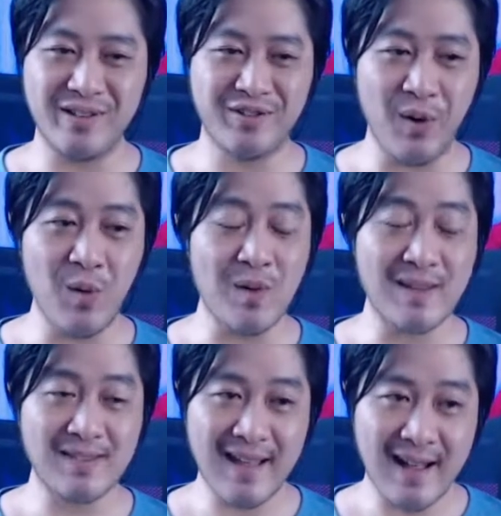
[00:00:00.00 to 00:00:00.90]
So
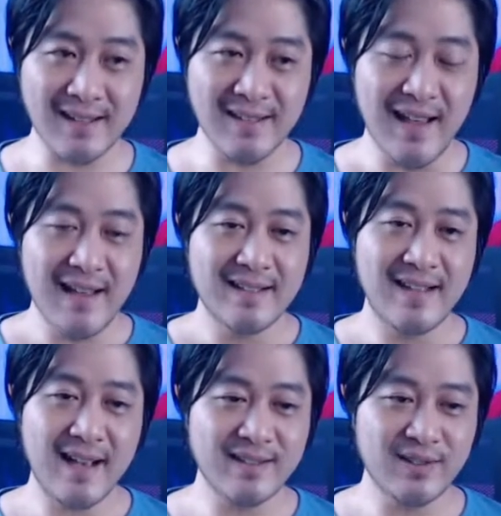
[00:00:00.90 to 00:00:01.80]
with that,
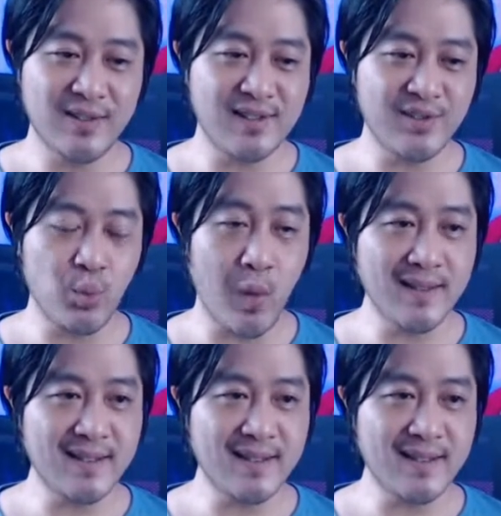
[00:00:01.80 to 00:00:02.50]
yes, this is once